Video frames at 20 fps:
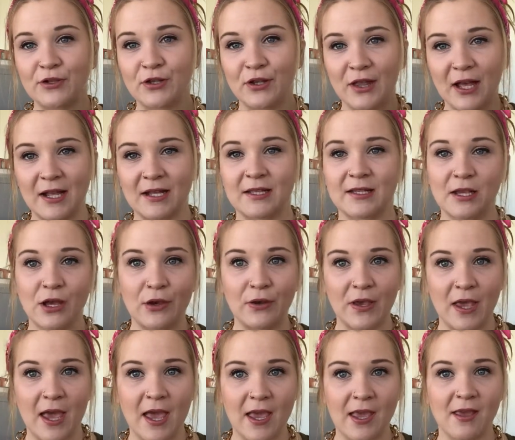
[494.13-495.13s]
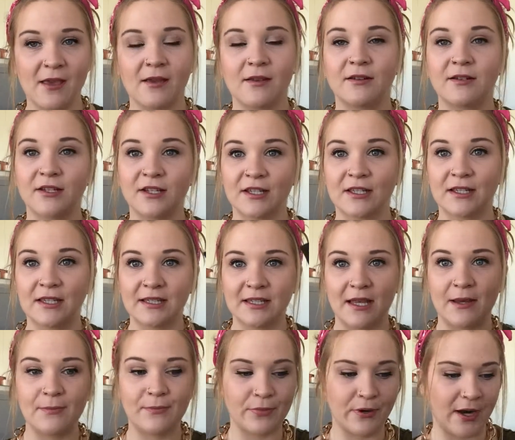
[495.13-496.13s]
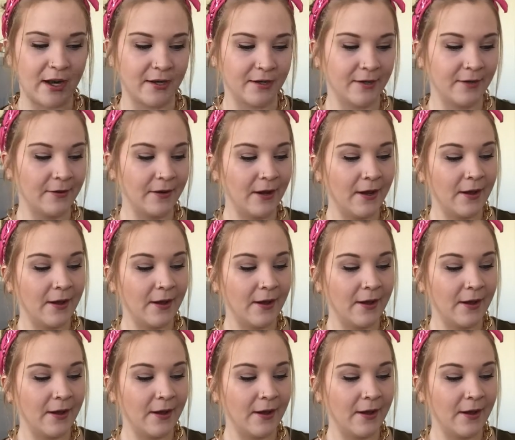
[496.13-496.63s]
so that's okay, just the same brand.